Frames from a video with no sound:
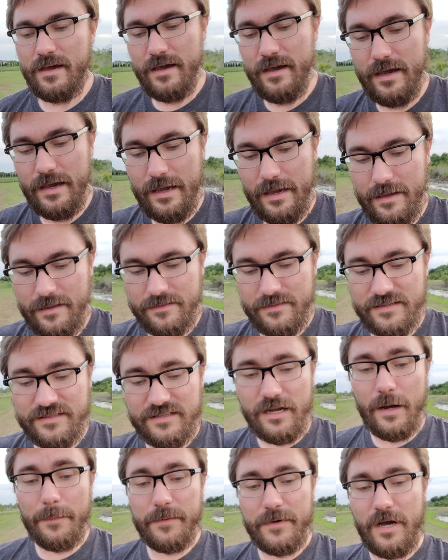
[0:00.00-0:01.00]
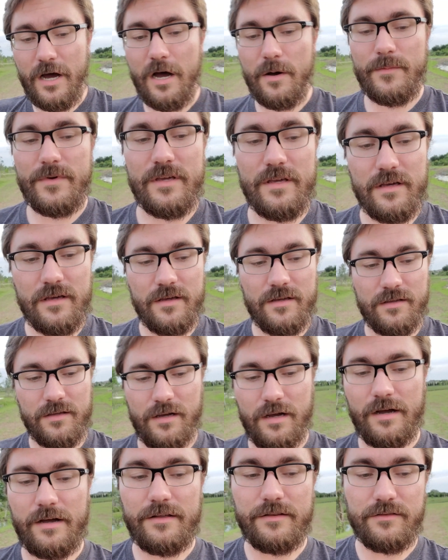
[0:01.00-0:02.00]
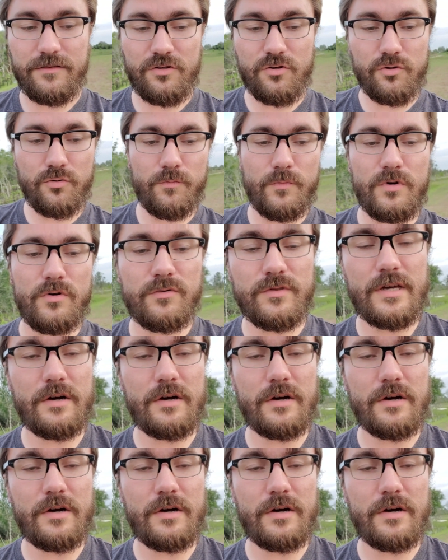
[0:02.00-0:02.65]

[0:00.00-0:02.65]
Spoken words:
And this upcoming new moon that